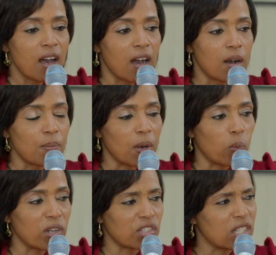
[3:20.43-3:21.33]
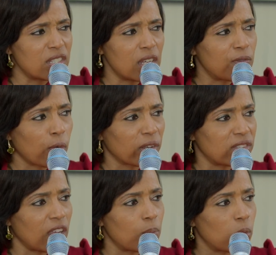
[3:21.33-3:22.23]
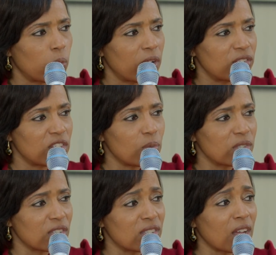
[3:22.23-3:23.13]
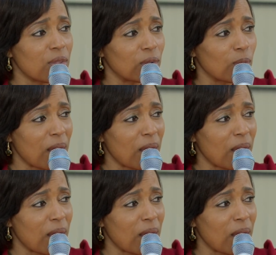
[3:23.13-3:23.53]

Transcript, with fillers: But what she did, for example, was she was a Southerner.